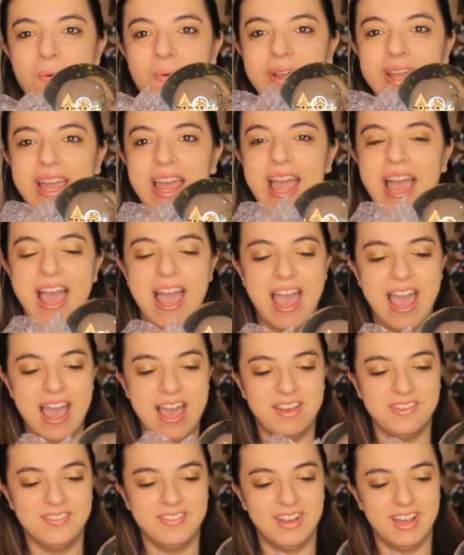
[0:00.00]
We
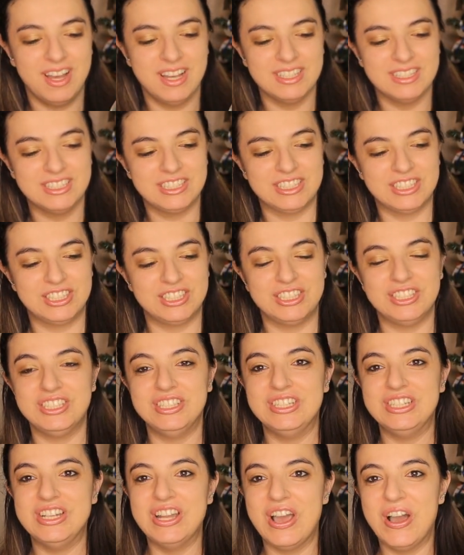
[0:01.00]
have a
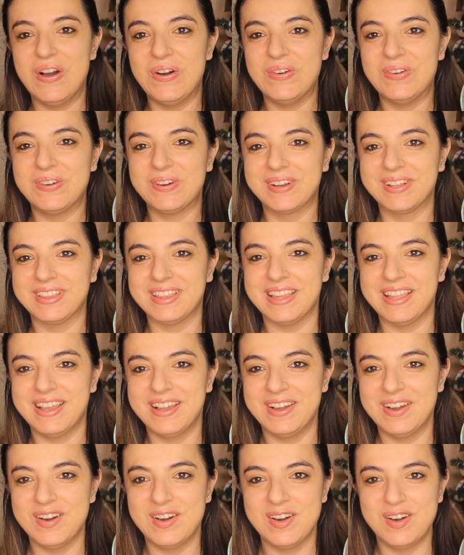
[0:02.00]
snow
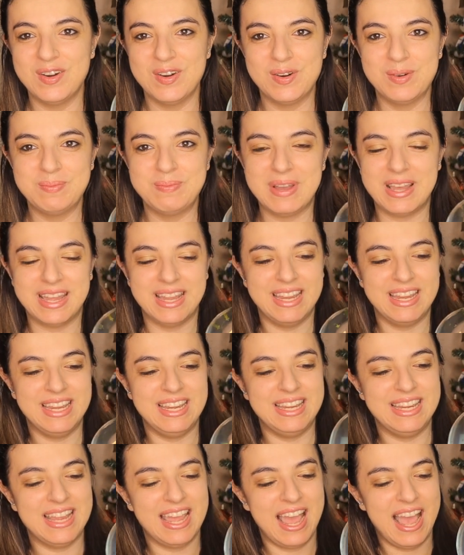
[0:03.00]
globe!
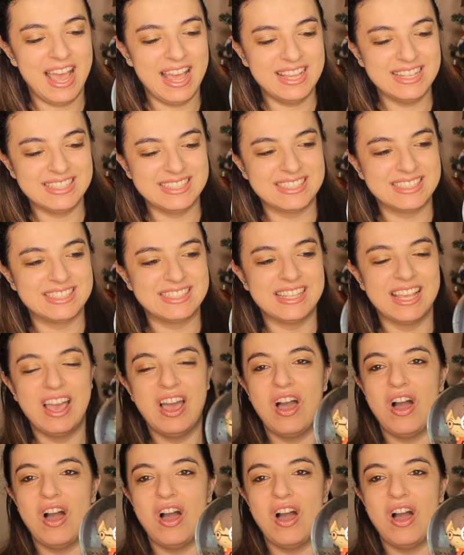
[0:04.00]
Yes!